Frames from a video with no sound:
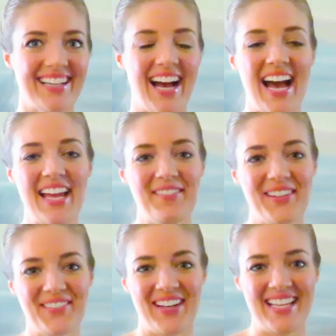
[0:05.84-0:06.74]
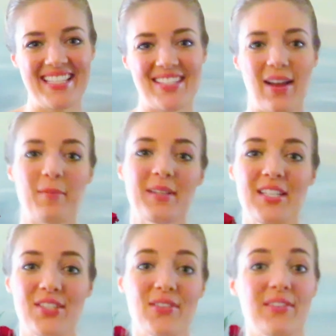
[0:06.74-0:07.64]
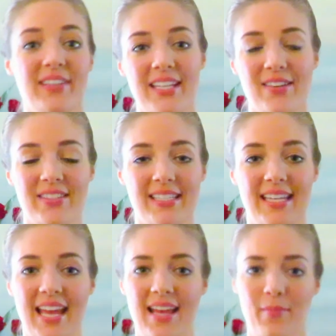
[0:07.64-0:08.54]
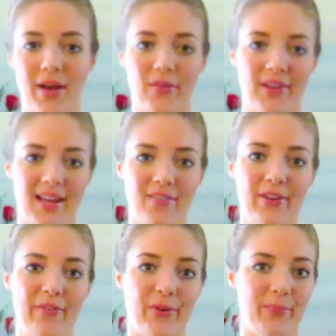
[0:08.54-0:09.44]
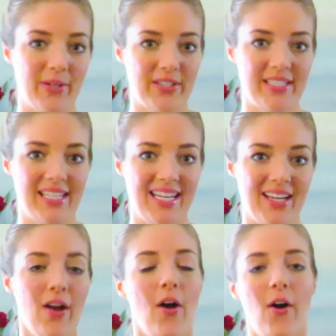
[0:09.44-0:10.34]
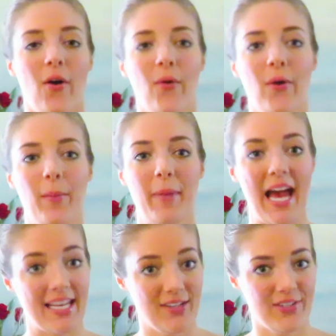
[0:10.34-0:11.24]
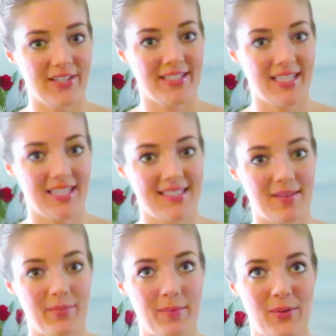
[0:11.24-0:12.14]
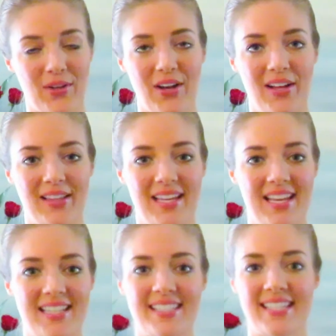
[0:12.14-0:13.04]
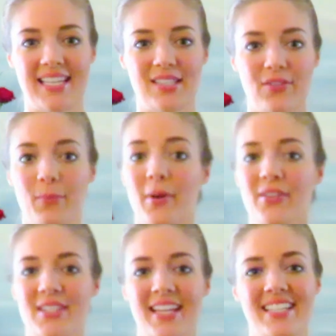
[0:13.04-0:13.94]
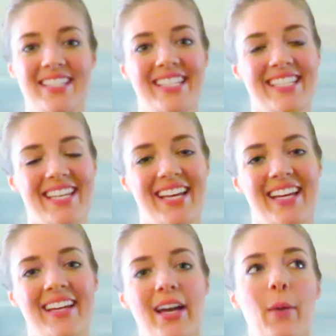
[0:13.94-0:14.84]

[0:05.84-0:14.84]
Hi everyone. So I'm going to do a video today about recovery room nursing, or PACU nursing as some people call it. It stands for post-anesthesia